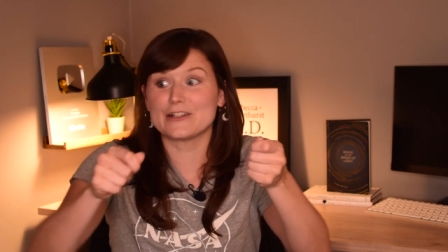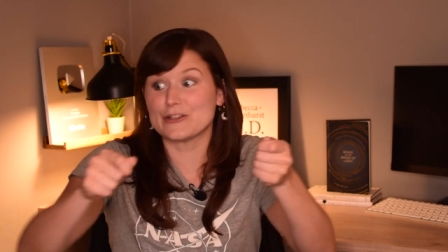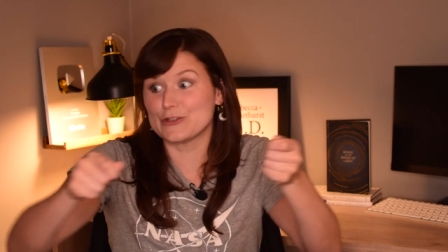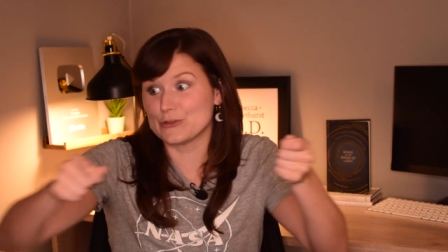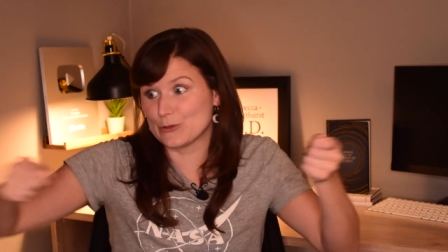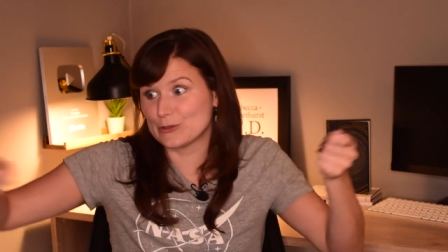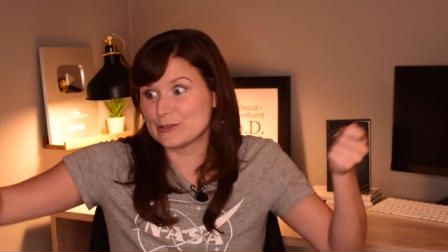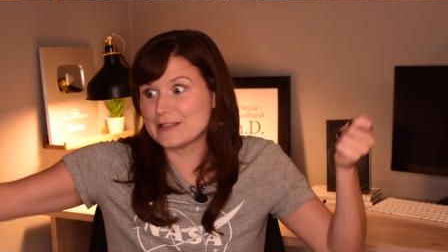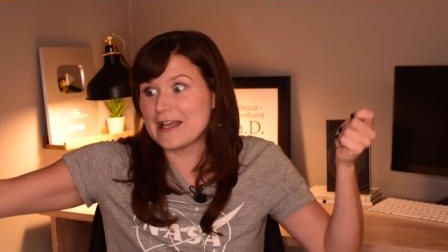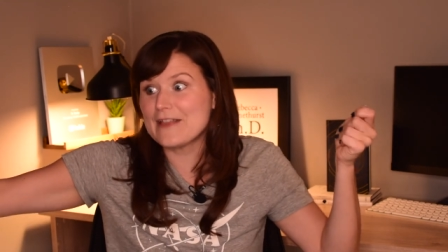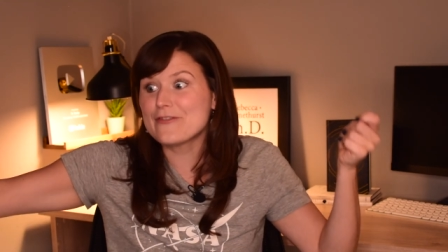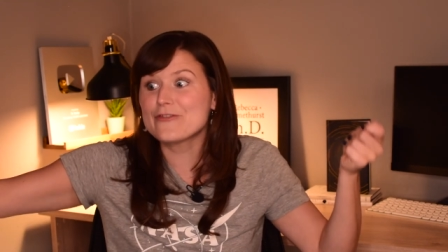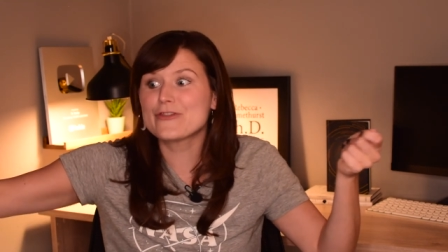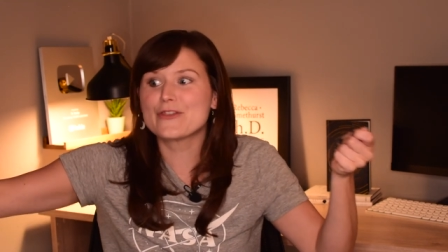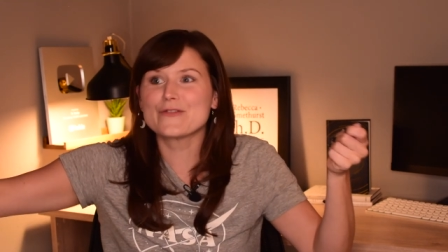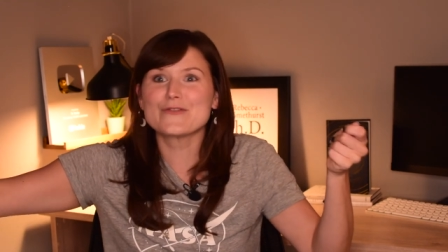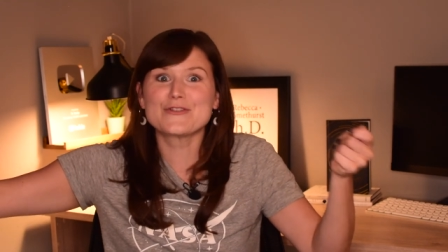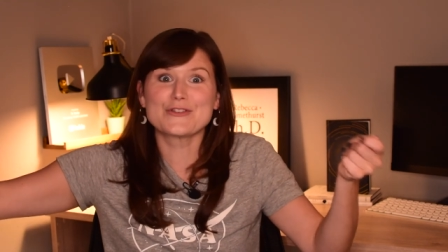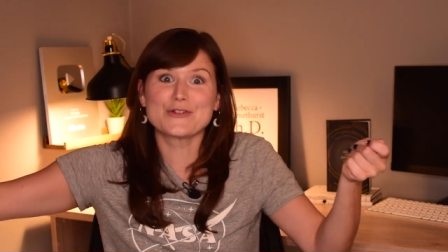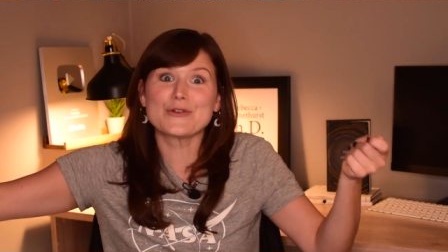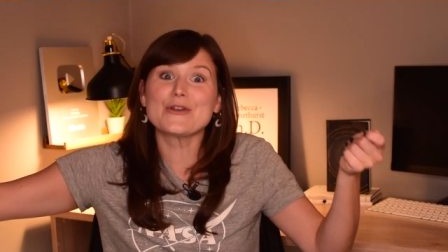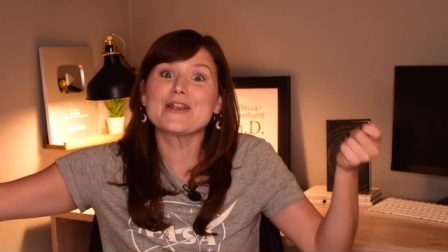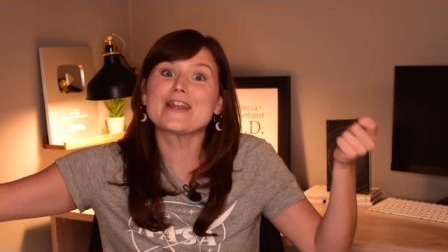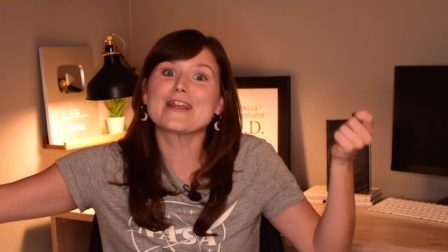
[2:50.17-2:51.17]
your length of
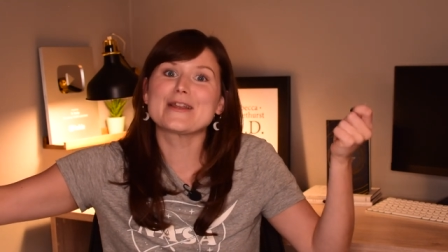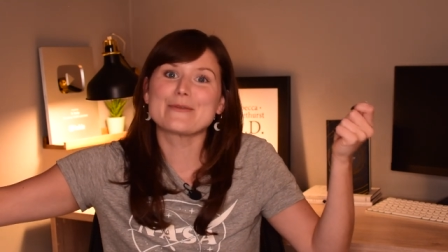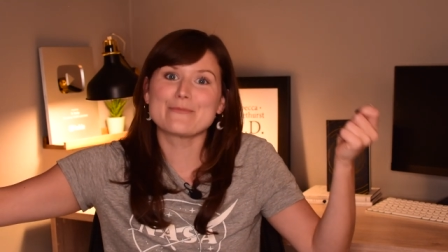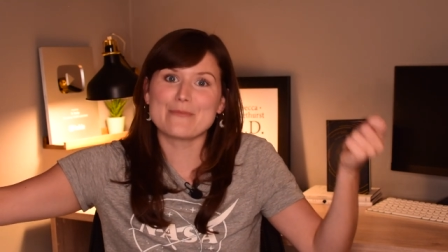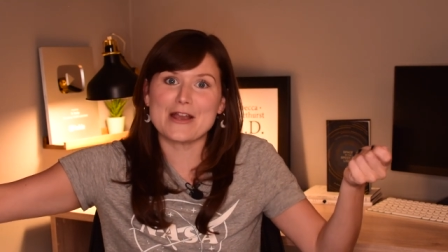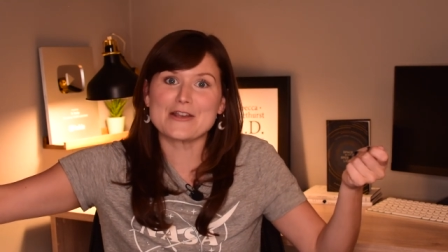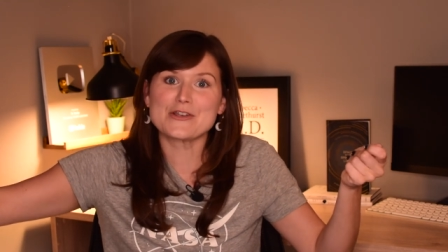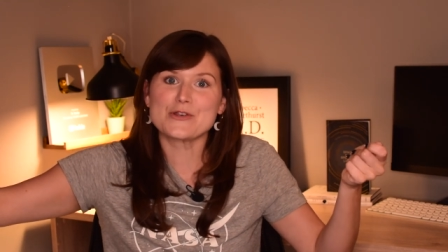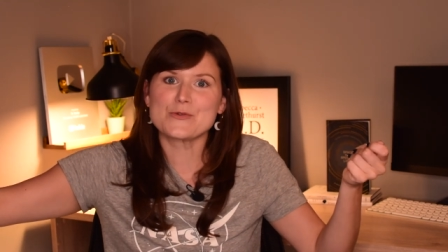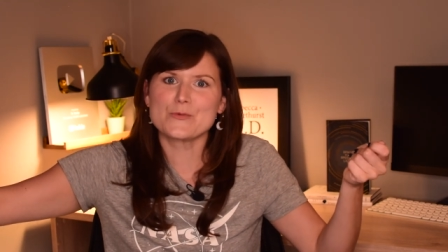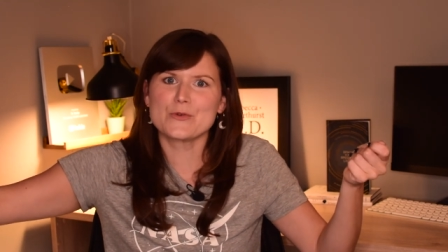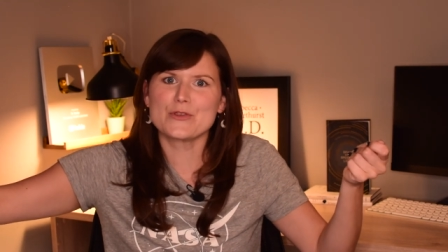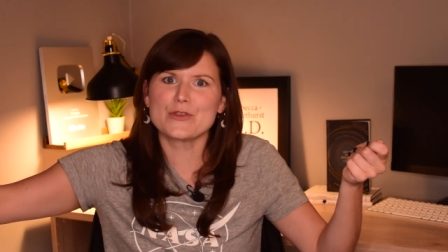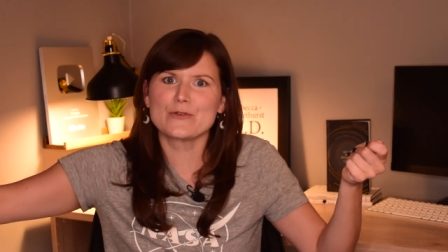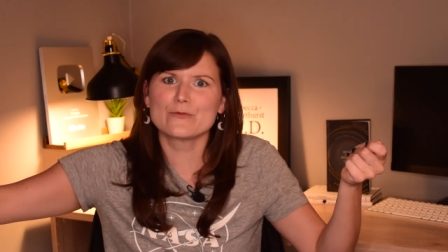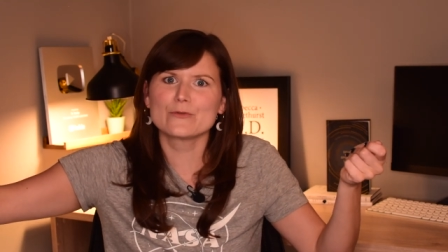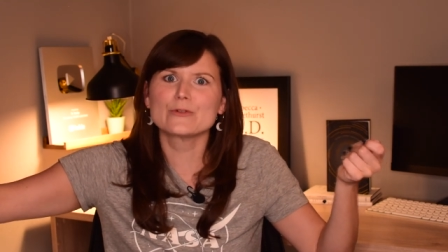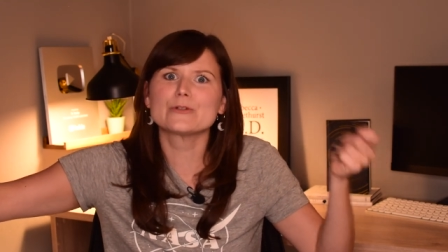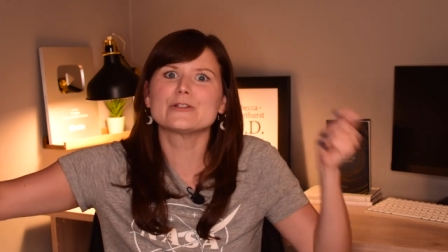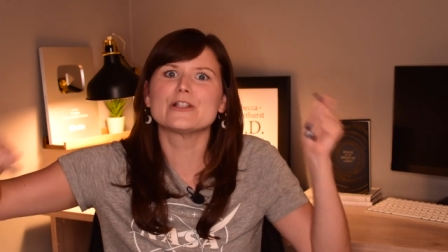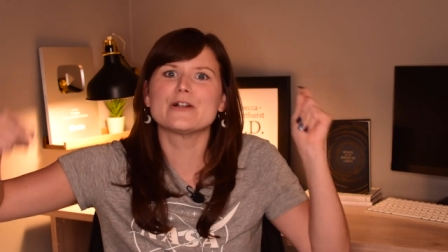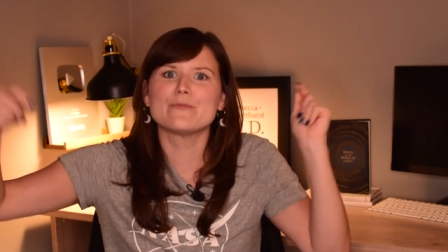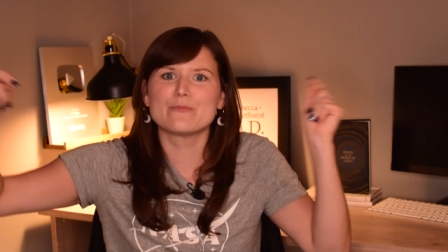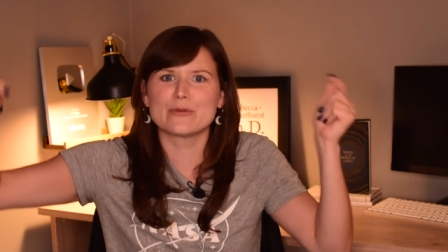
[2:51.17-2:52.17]
string measured with a
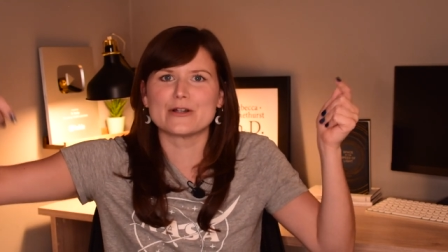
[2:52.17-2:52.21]
ruler,